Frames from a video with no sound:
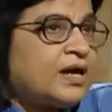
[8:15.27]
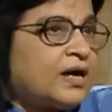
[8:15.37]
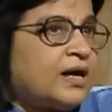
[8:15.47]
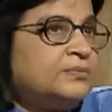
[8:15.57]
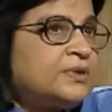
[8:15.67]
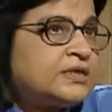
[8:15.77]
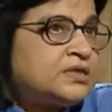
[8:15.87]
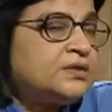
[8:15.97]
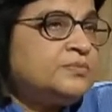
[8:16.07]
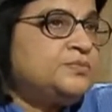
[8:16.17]
I'm
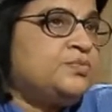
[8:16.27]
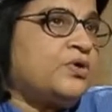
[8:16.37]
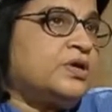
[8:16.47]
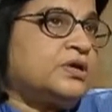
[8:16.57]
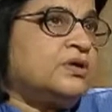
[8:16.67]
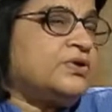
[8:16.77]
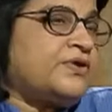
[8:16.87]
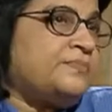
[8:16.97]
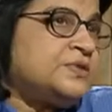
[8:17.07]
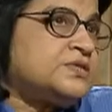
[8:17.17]
getting a bit boring or
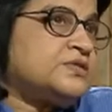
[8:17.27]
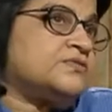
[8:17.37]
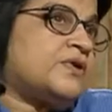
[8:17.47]
repetitive.